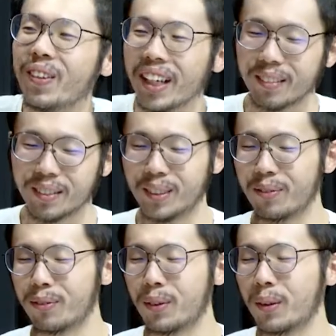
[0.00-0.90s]
we have
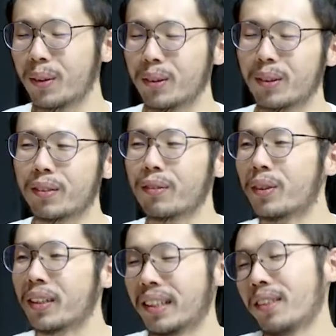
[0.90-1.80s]
some photos of
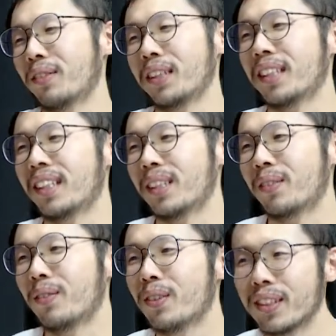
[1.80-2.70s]
your activities.
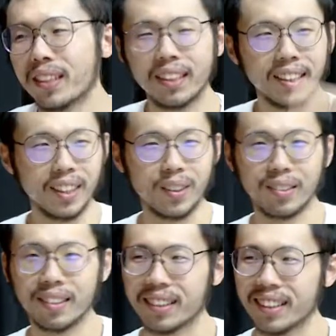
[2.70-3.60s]
So you can take a
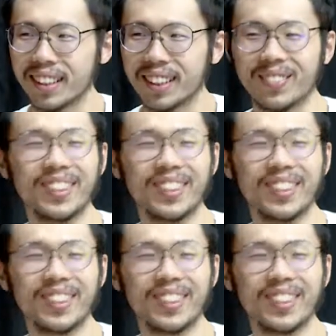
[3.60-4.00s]
look a little